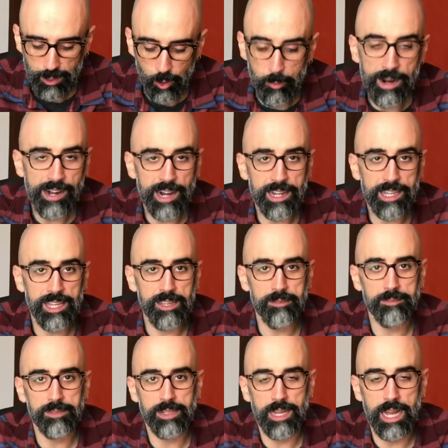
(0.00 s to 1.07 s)
Omar
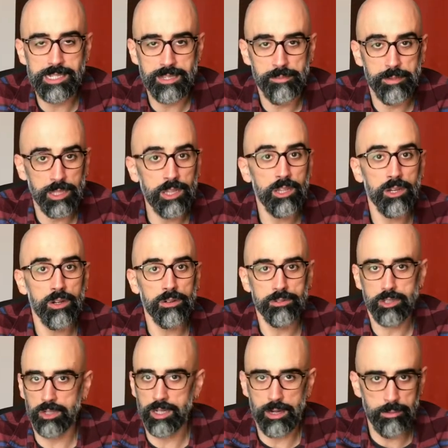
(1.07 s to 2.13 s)
Hakim has a video
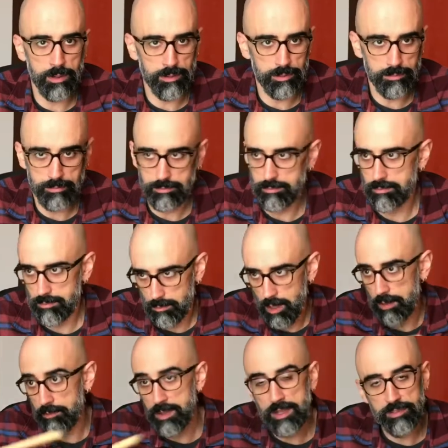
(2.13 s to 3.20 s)
talking about,
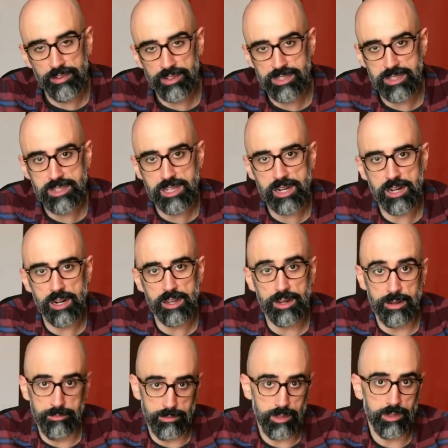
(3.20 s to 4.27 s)
well, ViFirth in general,
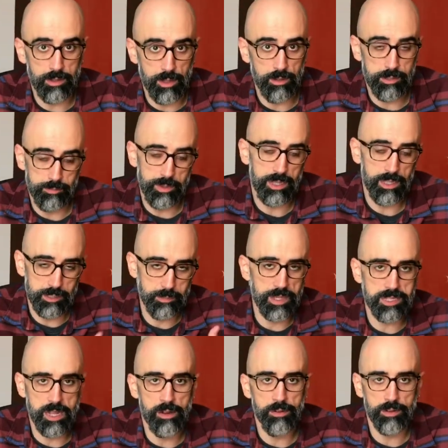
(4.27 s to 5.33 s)
and
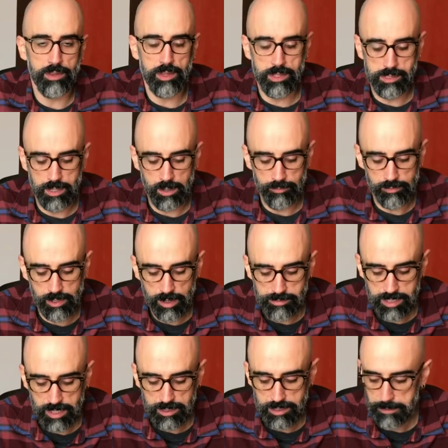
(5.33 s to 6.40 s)
especially about his own
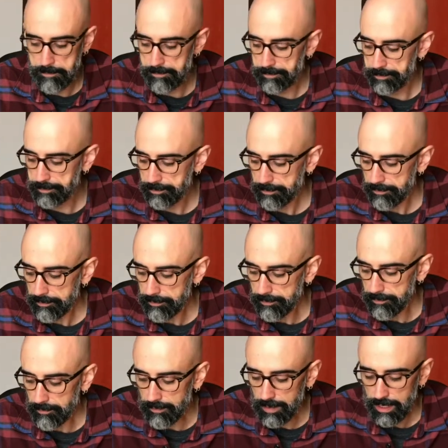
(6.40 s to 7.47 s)
drumsticks.
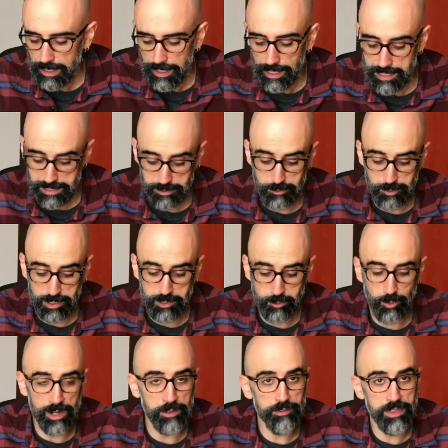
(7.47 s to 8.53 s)
It's
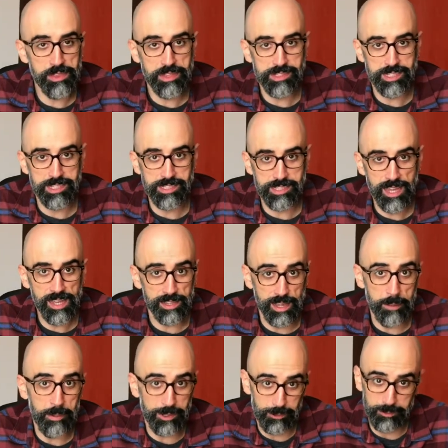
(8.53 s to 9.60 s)
one of the things he said
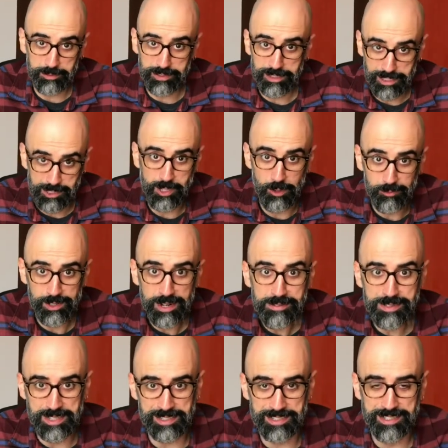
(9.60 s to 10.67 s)
about his own
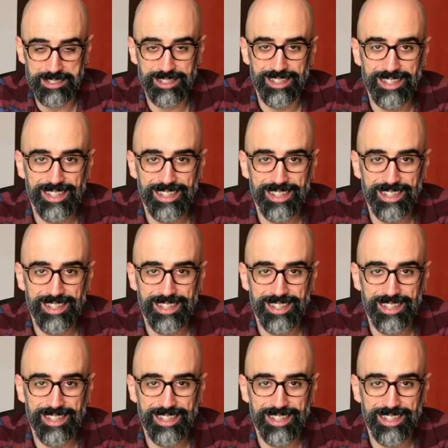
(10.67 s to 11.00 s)
drumsticks.